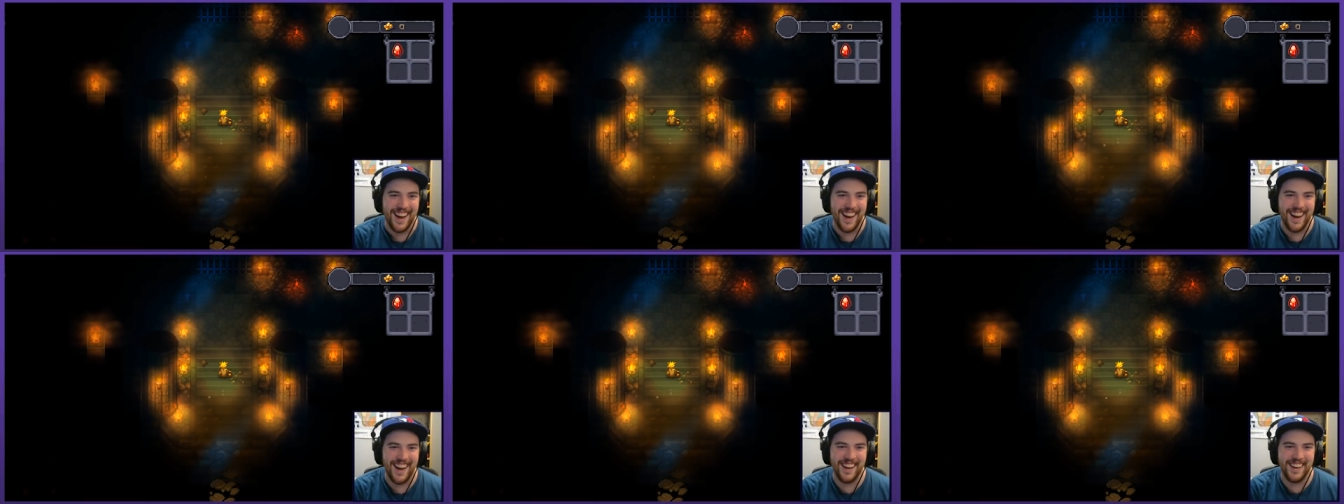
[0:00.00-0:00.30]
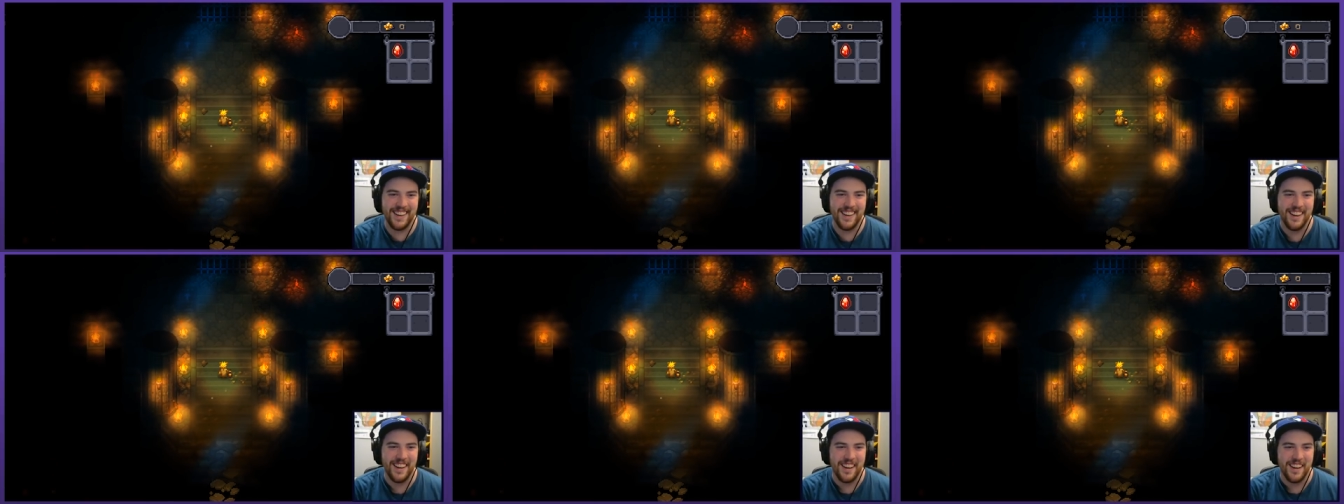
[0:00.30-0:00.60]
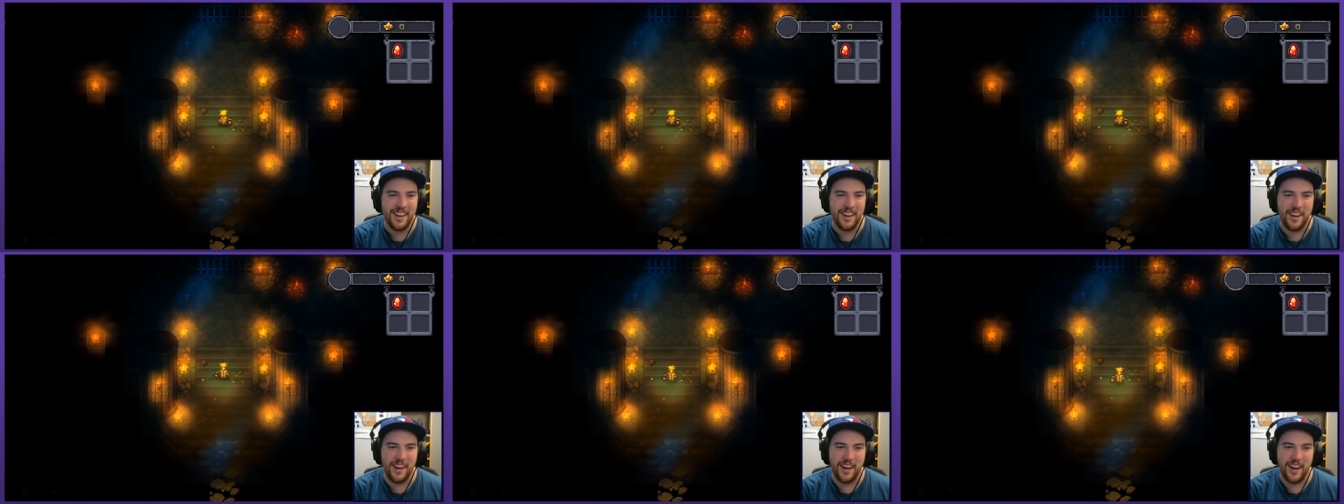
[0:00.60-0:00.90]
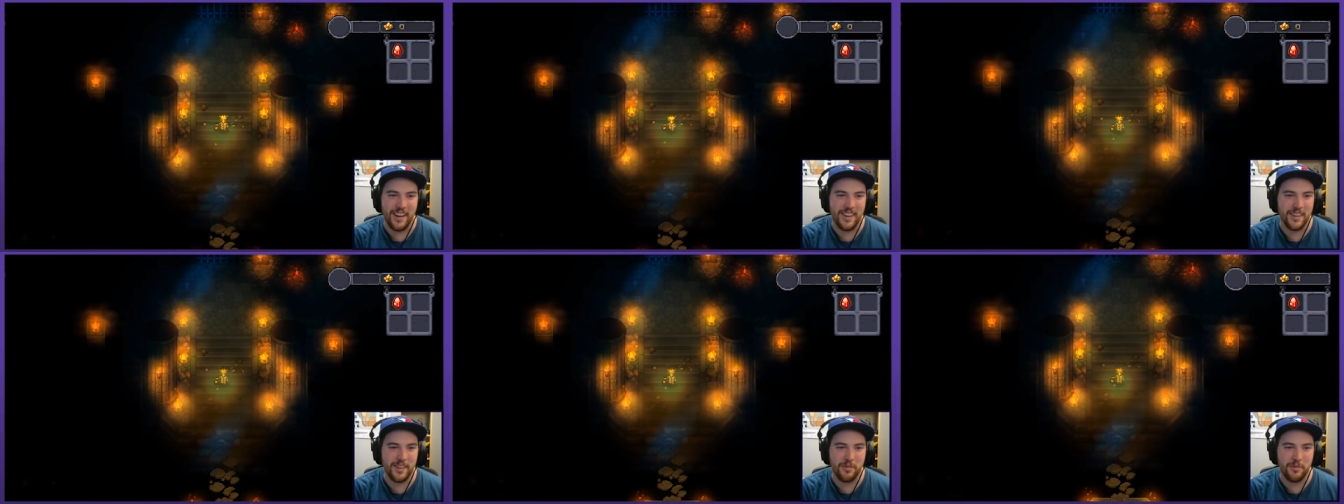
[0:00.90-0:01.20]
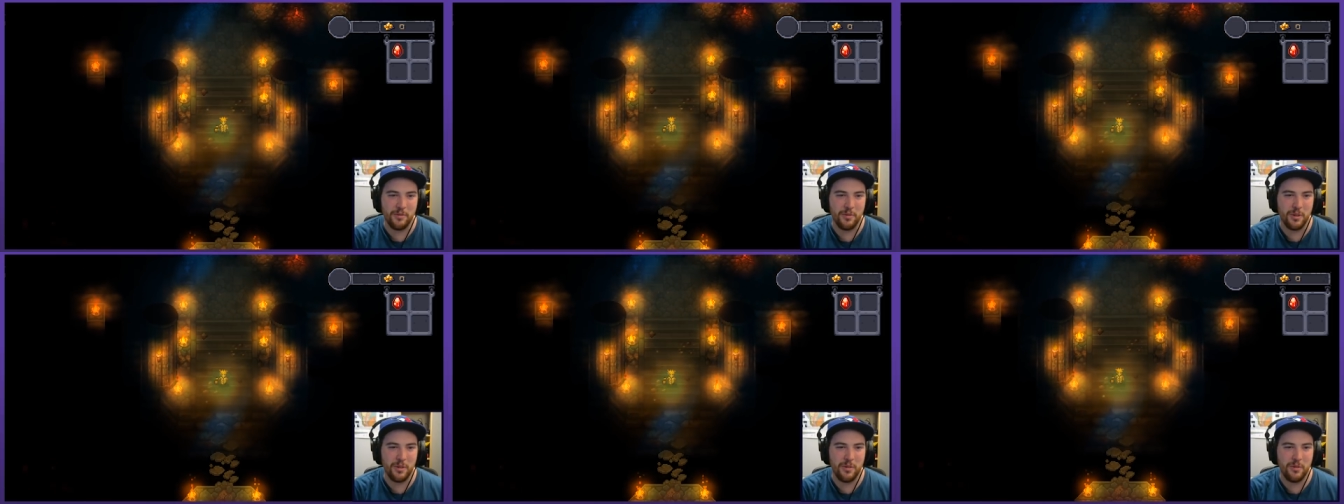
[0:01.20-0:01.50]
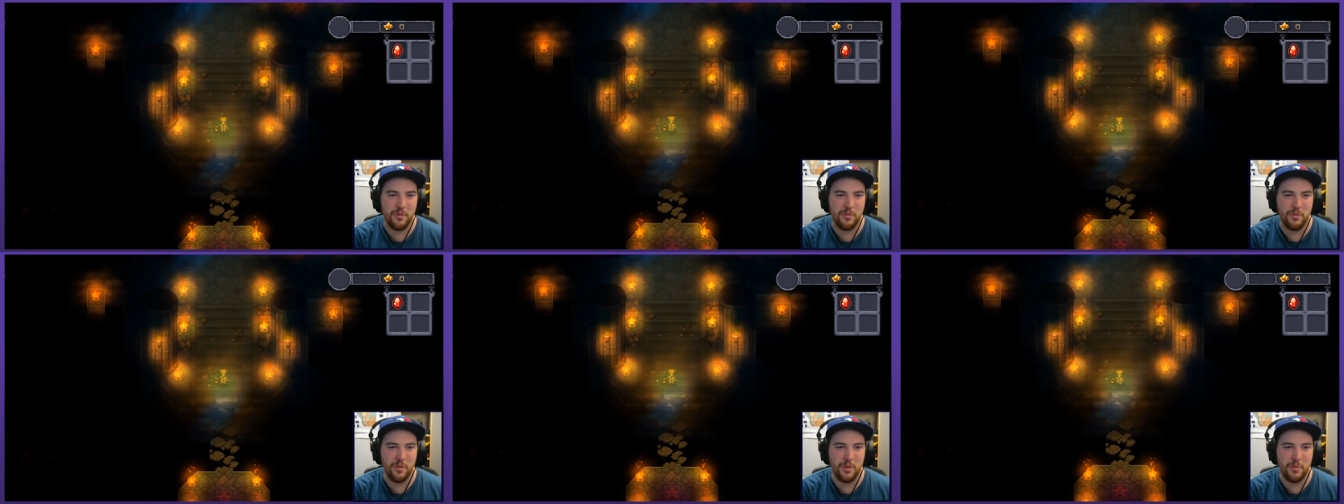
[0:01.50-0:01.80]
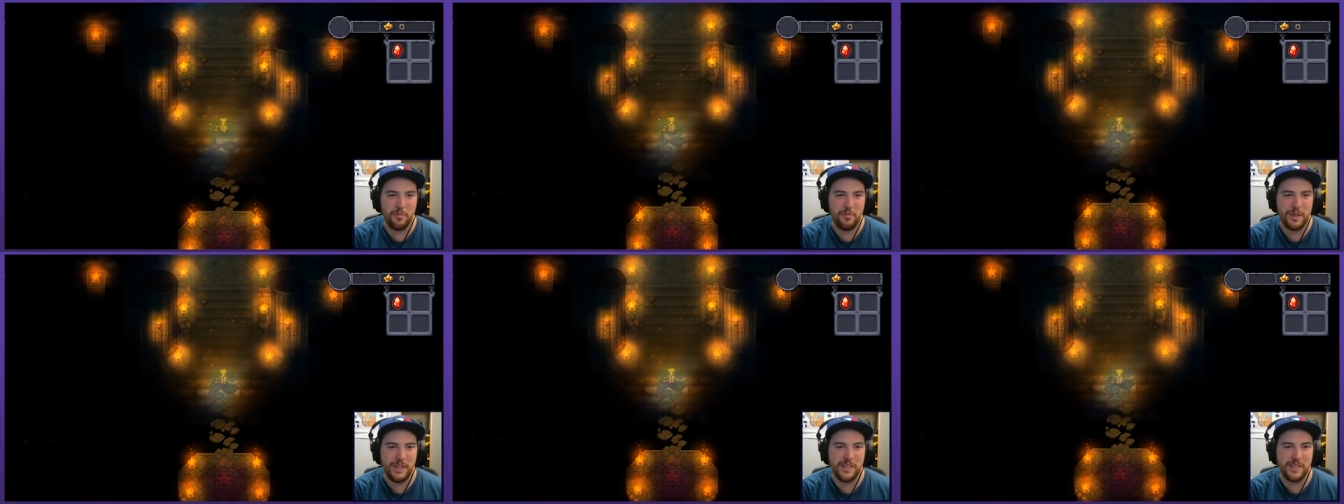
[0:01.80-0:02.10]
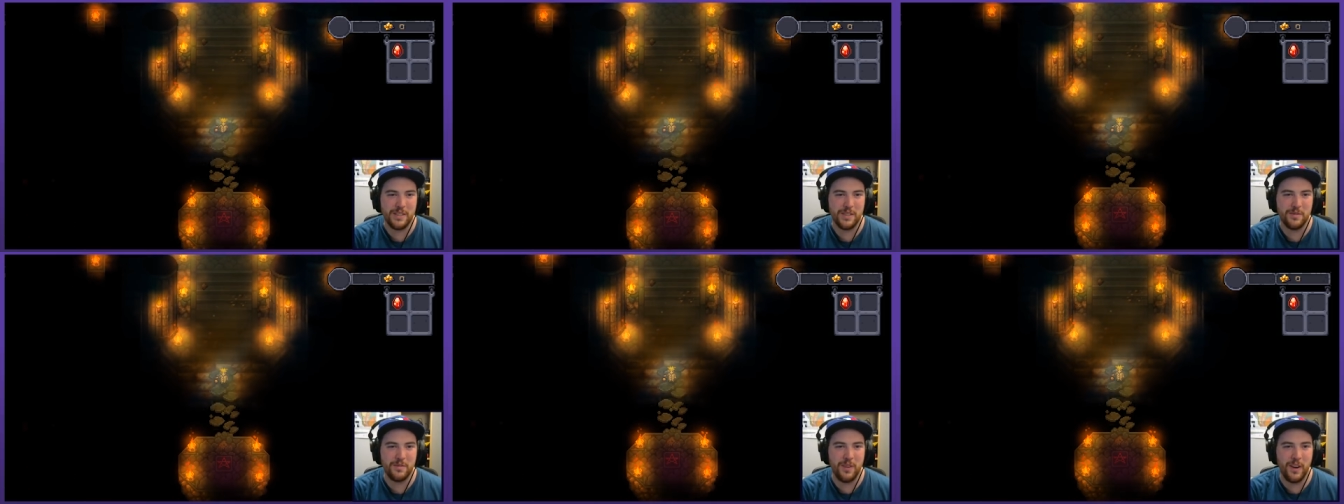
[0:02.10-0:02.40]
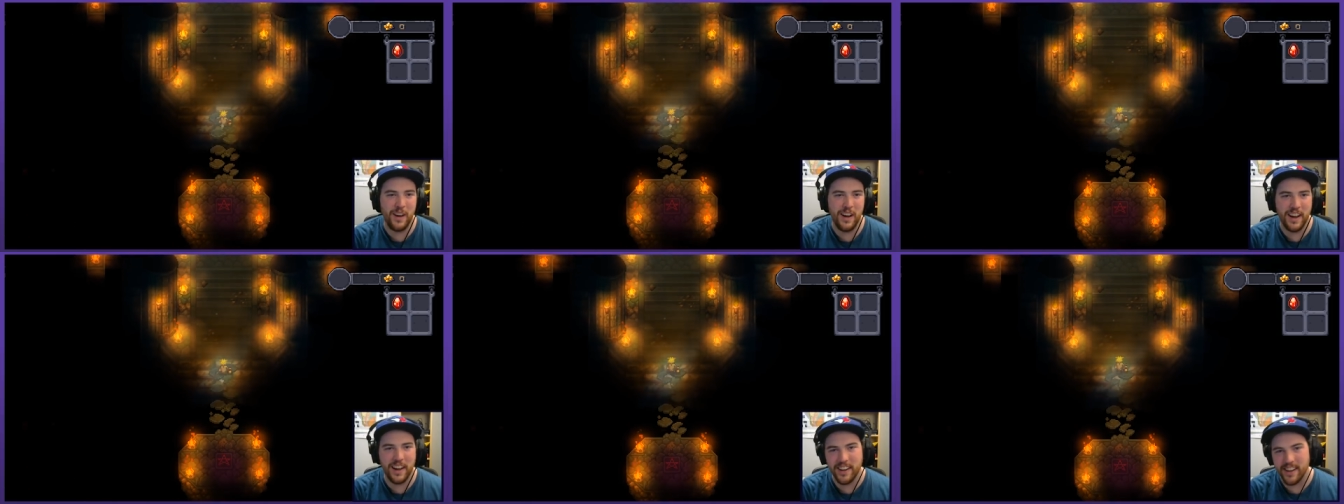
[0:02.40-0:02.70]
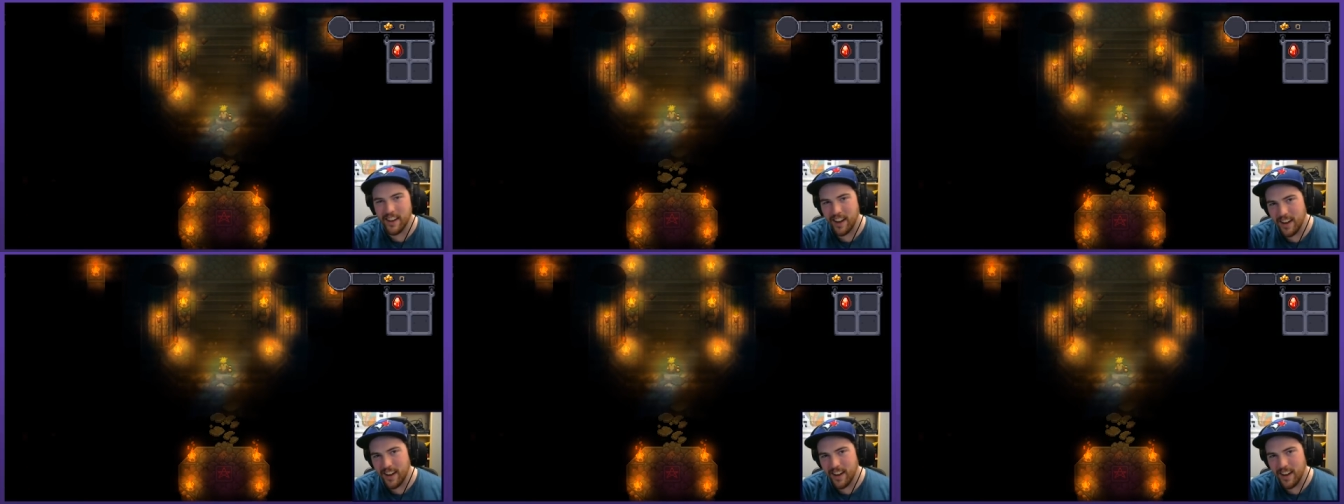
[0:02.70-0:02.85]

I, I think we're, we'll be just fine.